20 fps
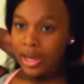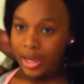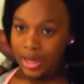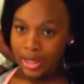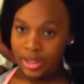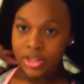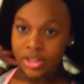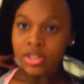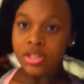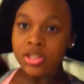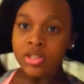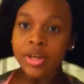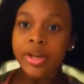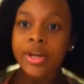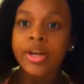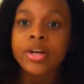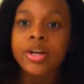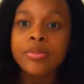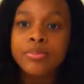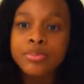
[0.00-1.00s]
And this is the
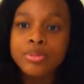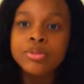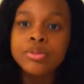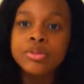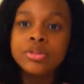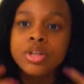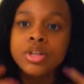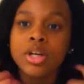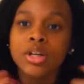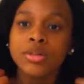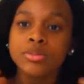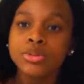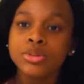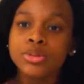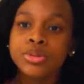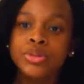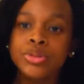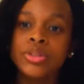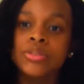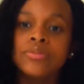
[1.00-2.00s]
hair pulled up
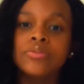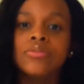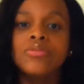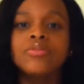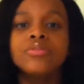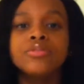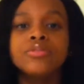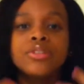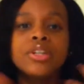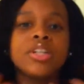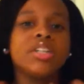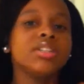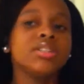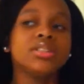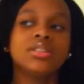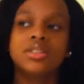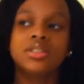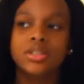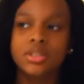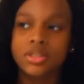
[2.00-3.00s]
to the
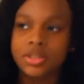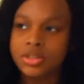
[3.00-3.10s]
front.